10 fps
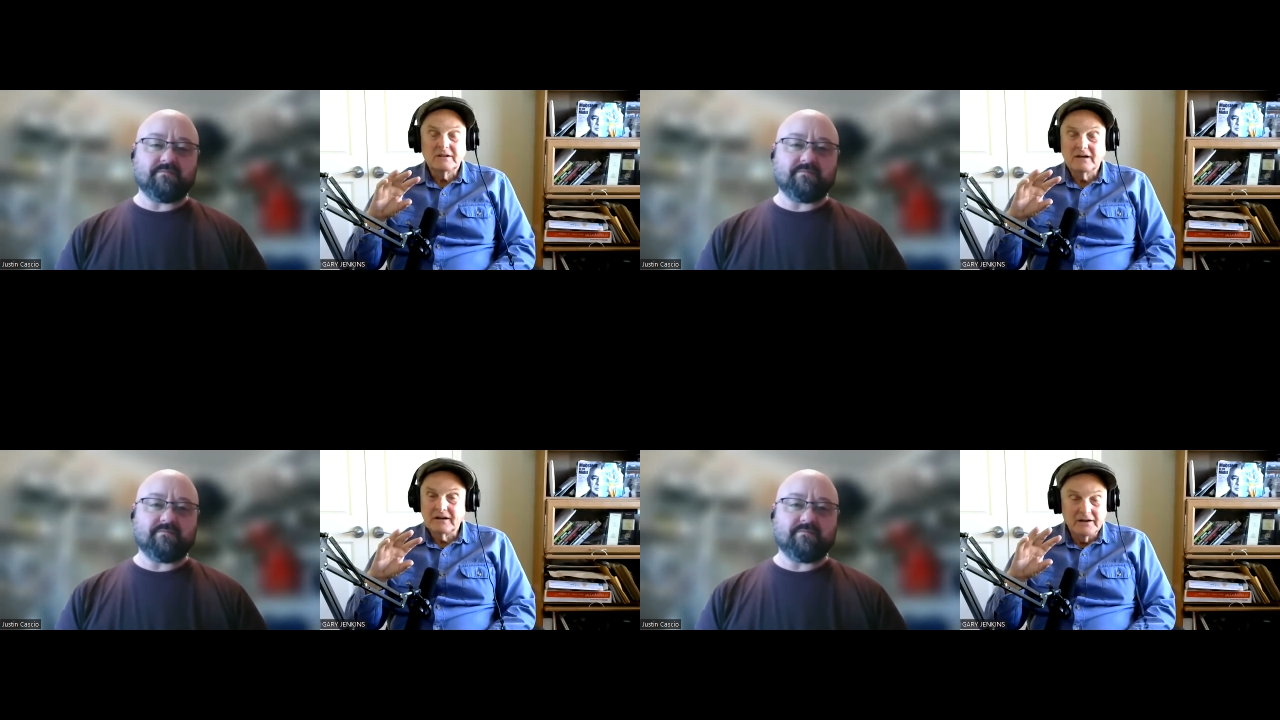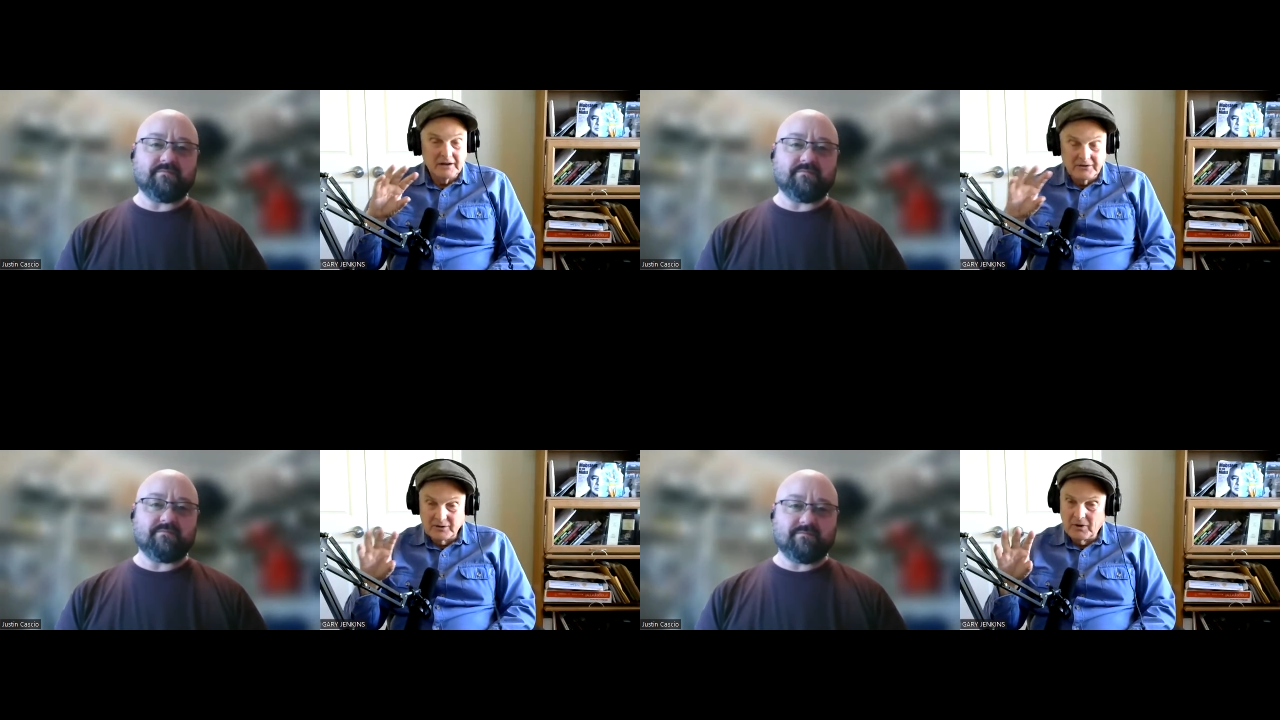Speaker 1: uh,
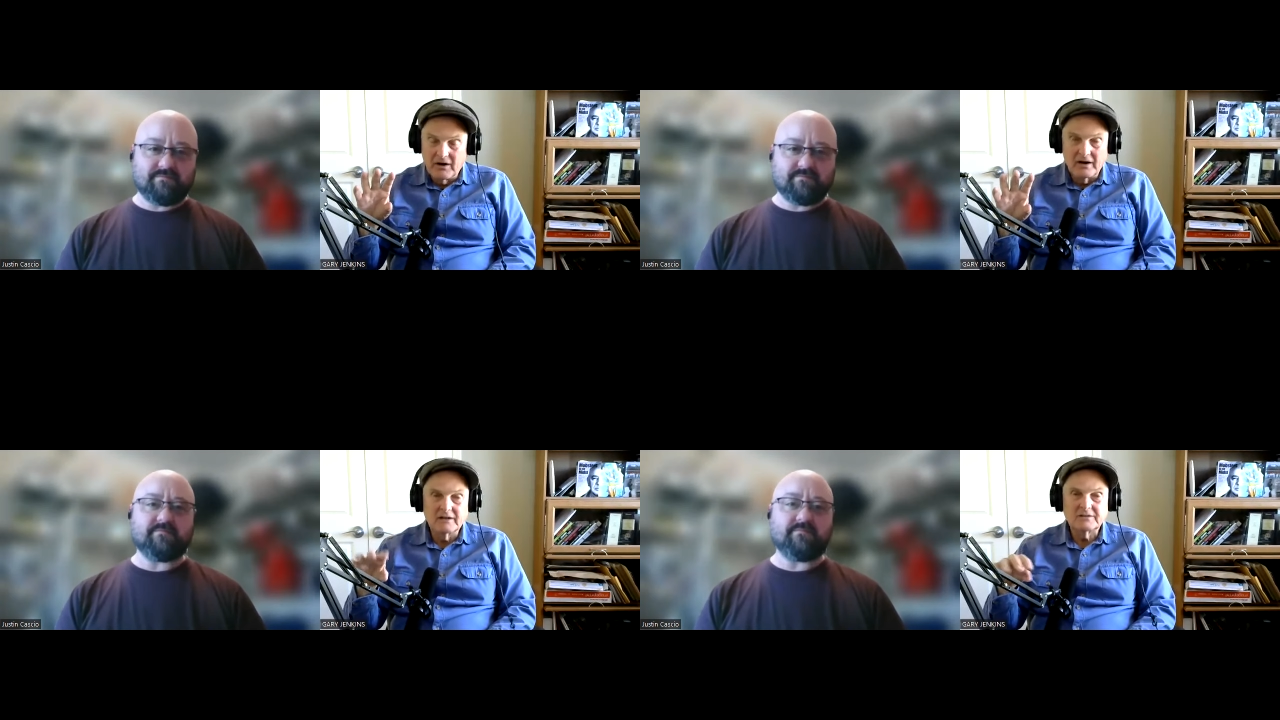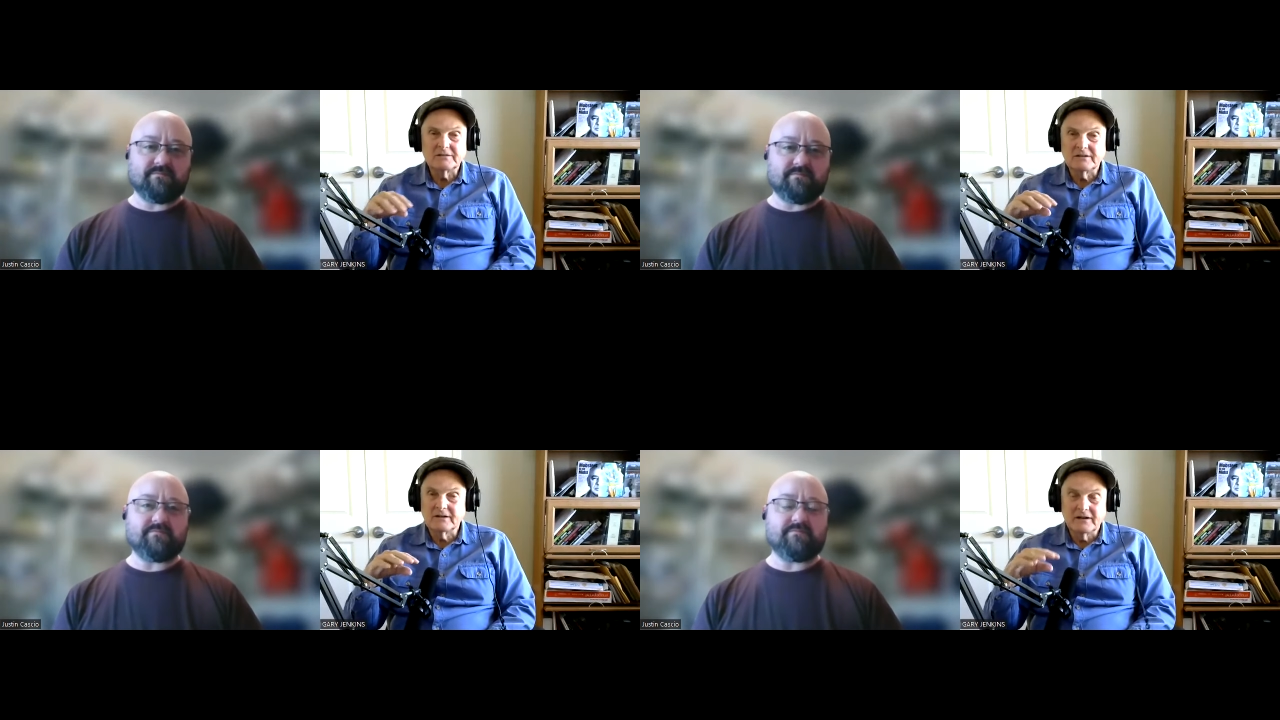
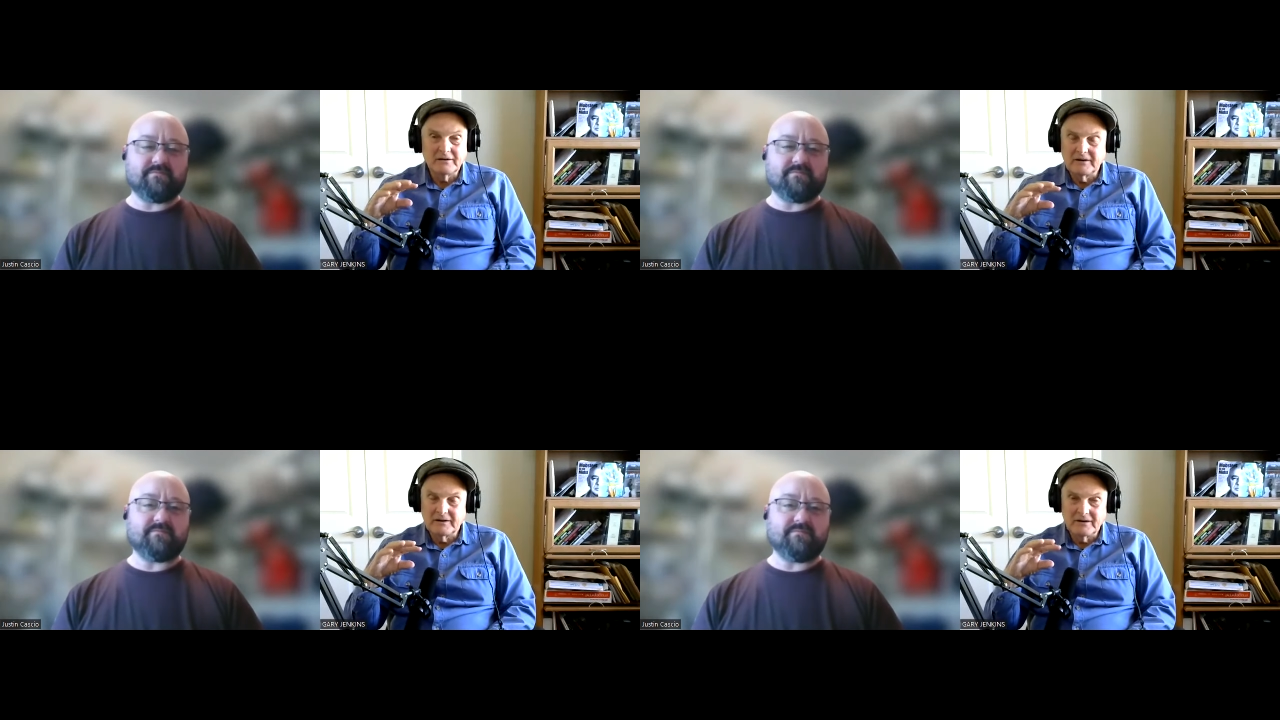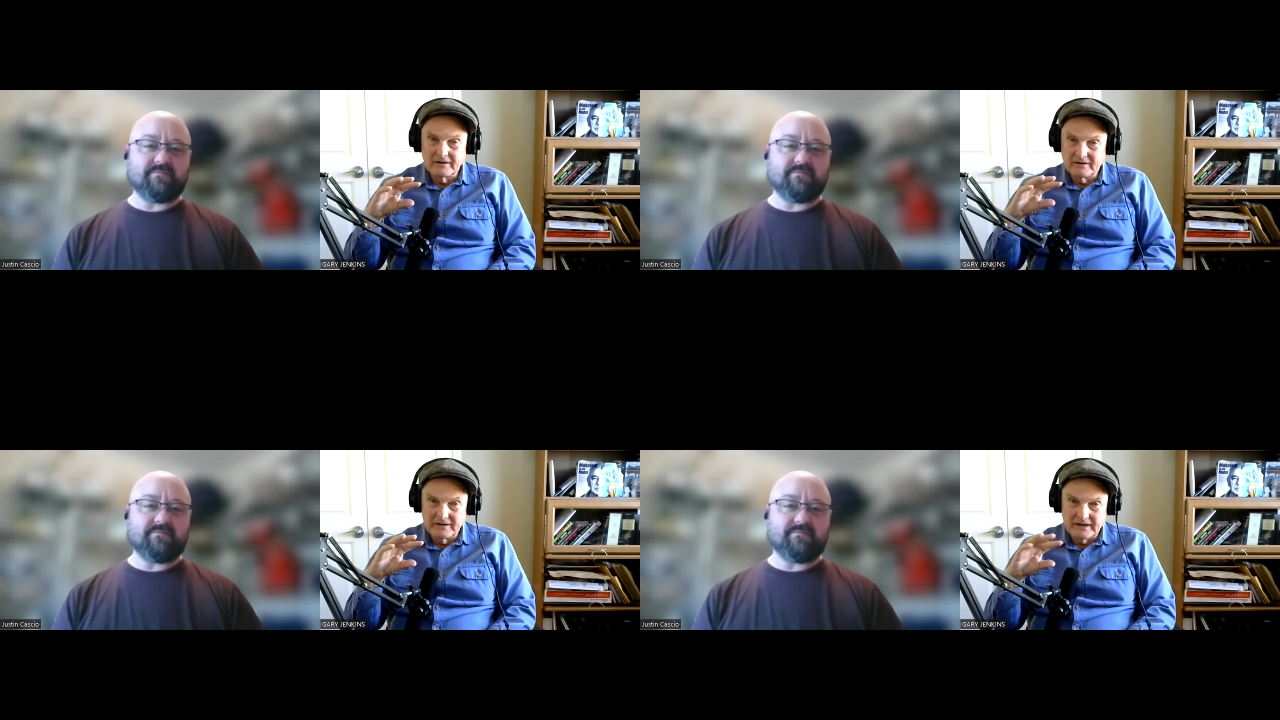underboss, uh,
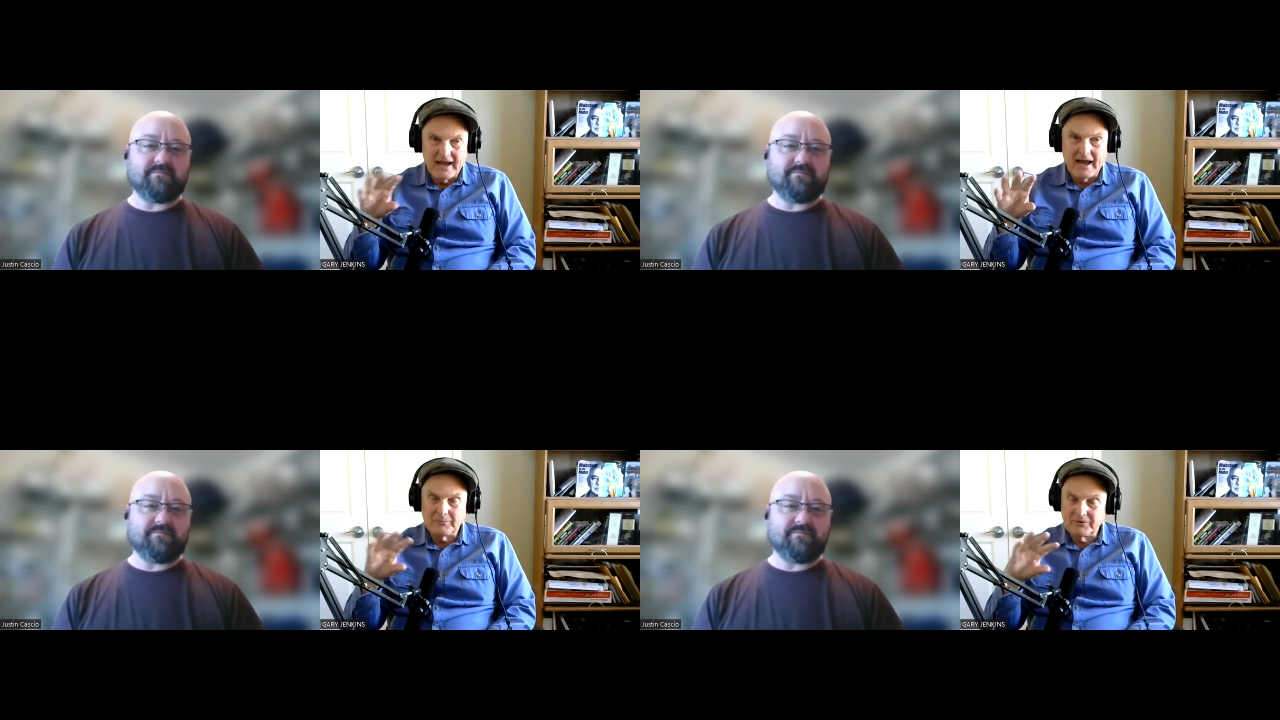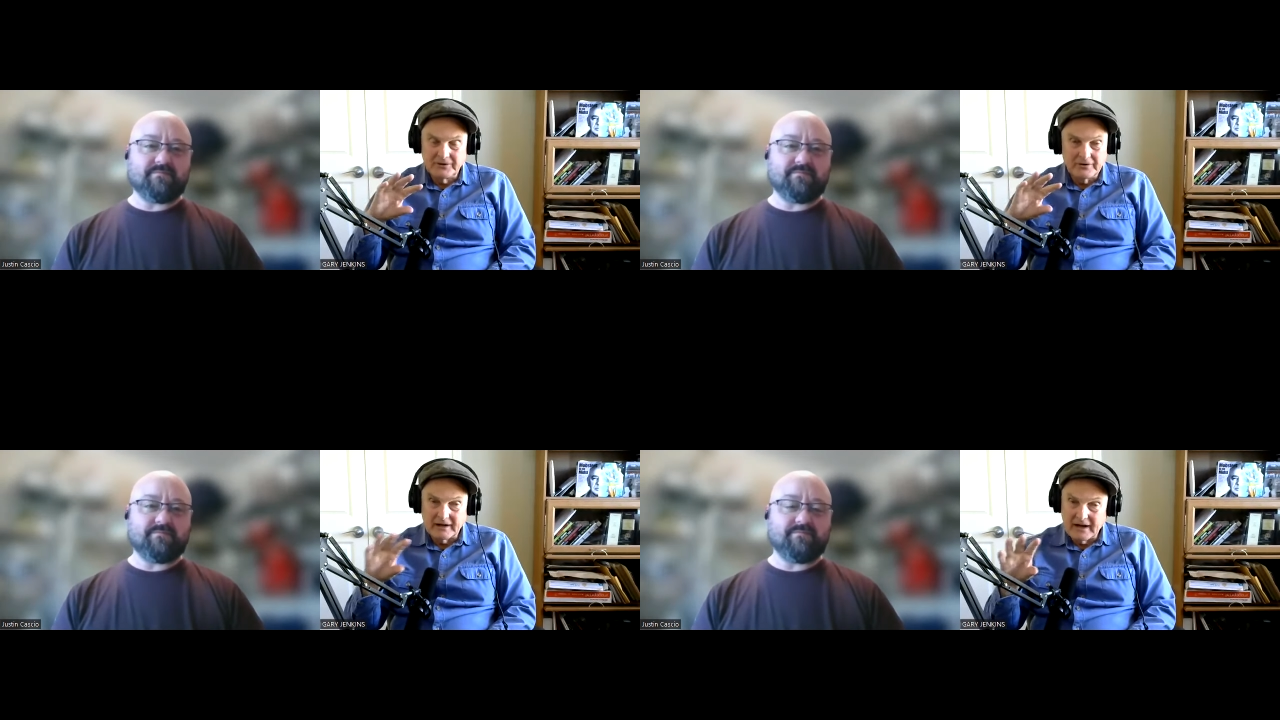a, a
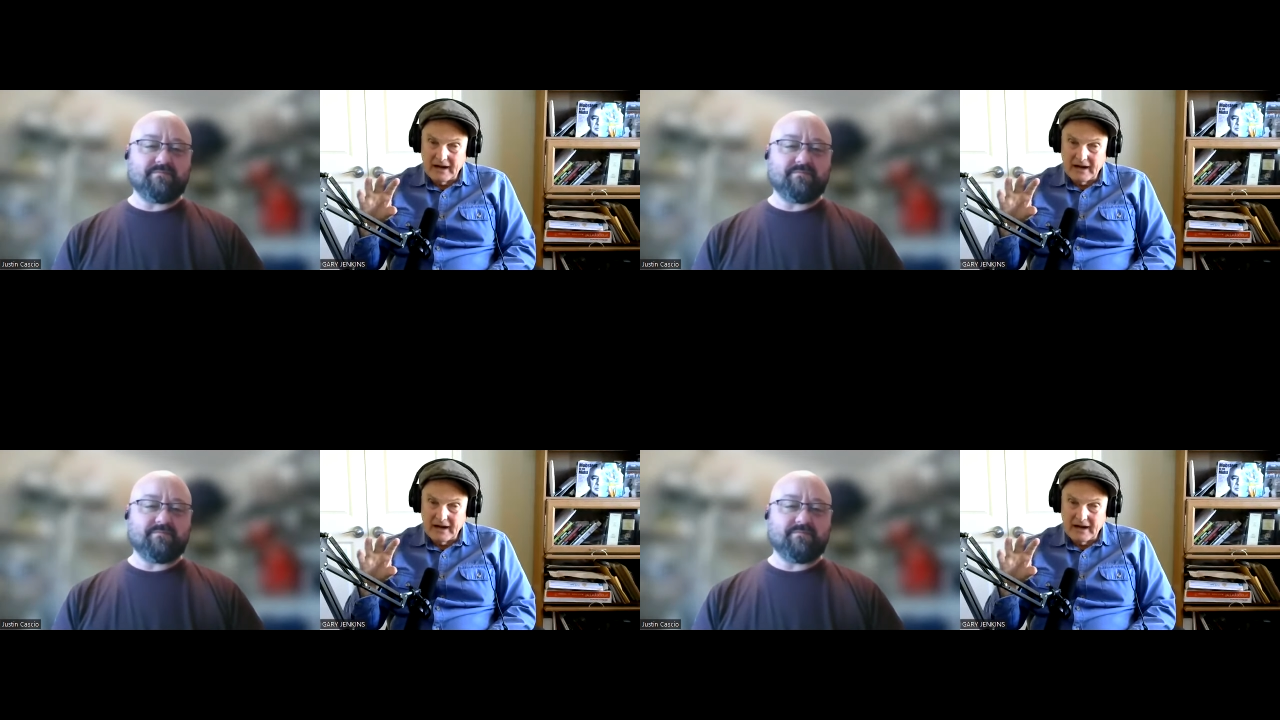captain or a